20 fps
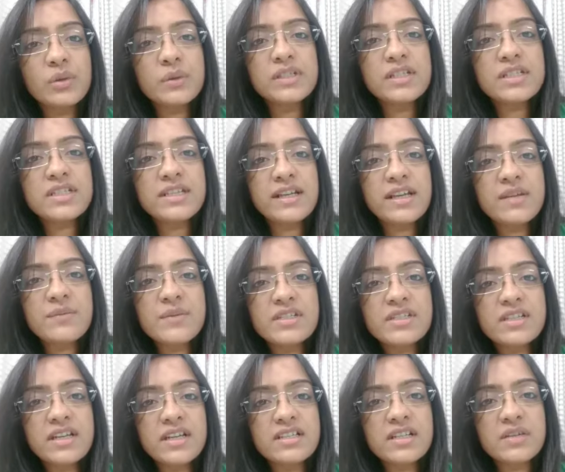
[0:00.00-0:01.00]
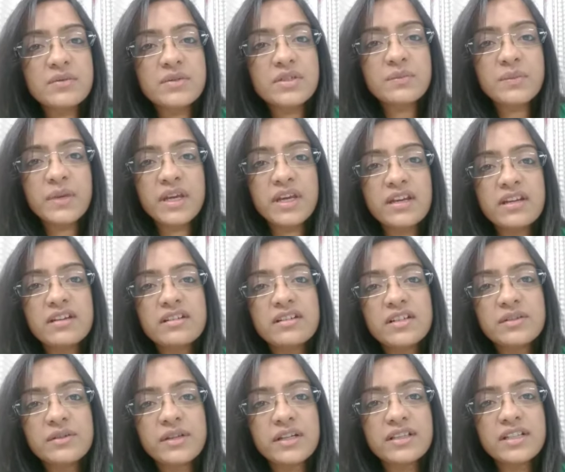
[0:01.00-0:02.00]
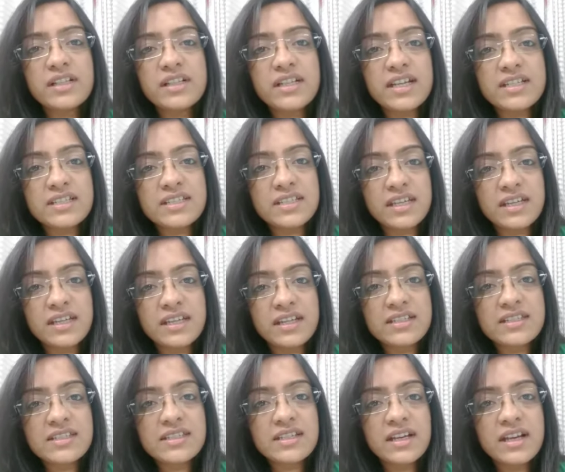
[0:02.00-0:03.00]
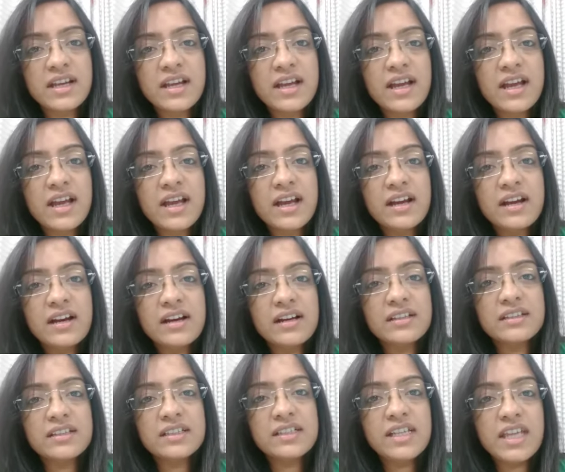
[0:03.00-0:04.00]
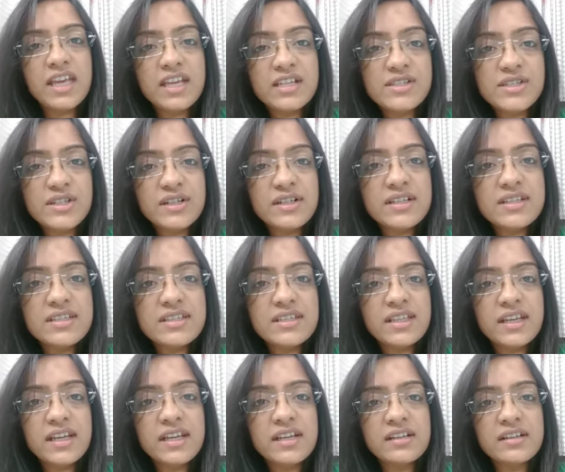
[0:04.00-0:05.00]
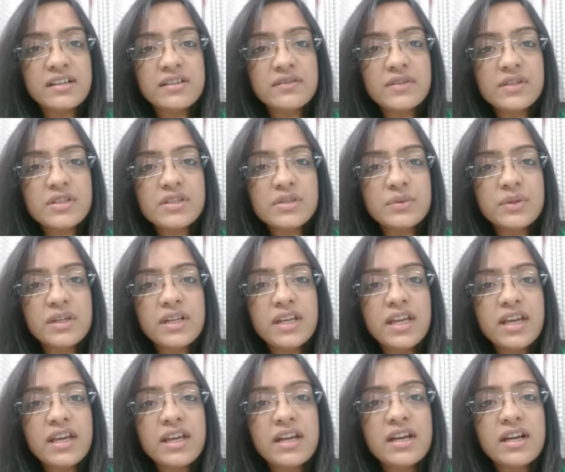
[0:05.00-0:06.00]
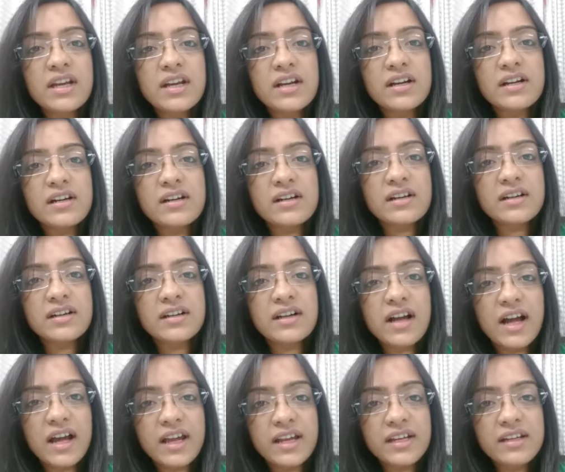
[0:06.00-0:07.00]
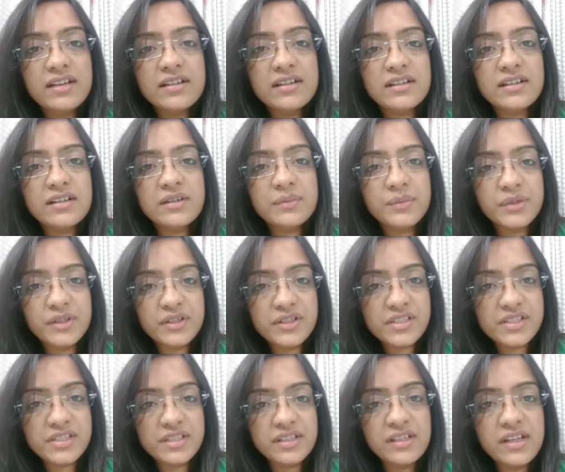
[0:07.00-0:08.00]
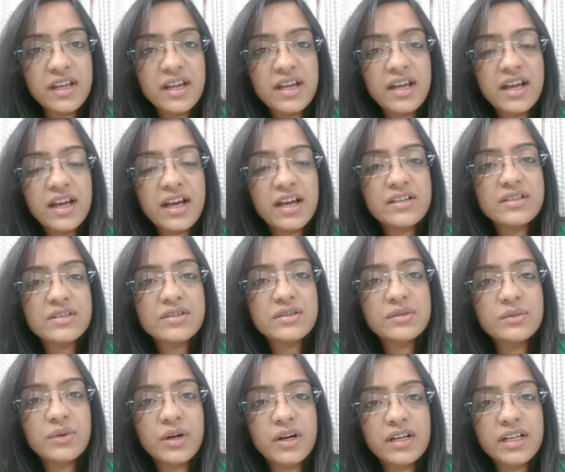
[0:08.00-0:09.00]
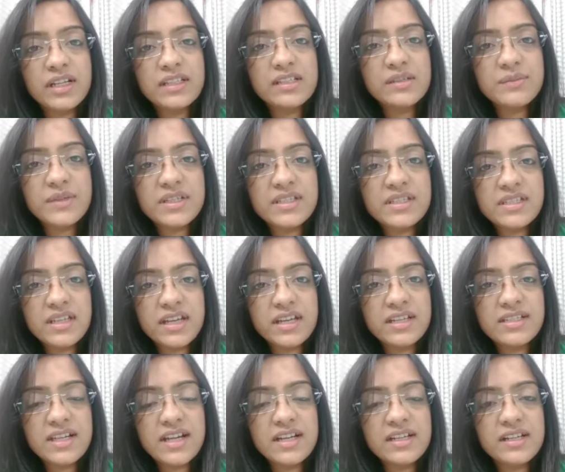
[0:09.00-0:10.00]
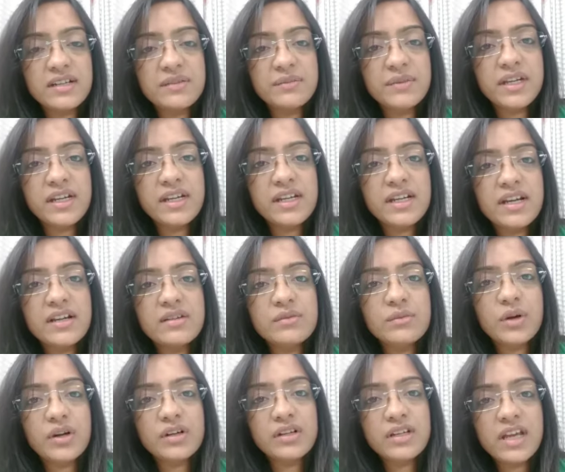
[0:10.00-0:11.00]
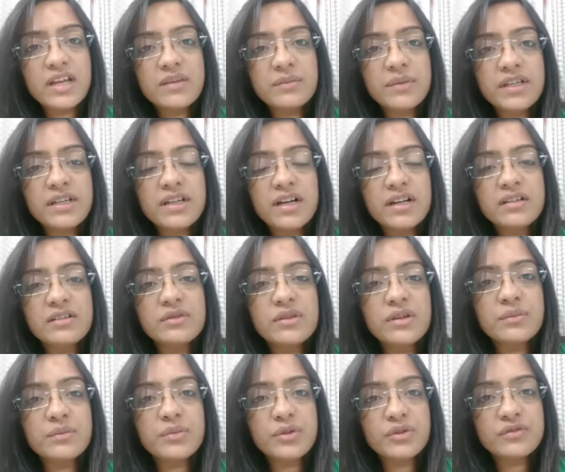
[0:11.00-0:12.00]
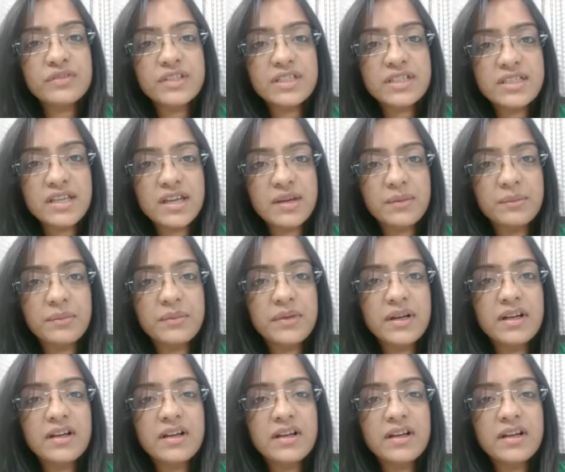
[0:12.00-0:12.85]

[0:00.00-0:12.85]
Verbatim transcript: were the silly mistakes I was making during the test series. The teachers, they individually uh, guide a person as to what are the mistakes that are made and what can be done to improve the same.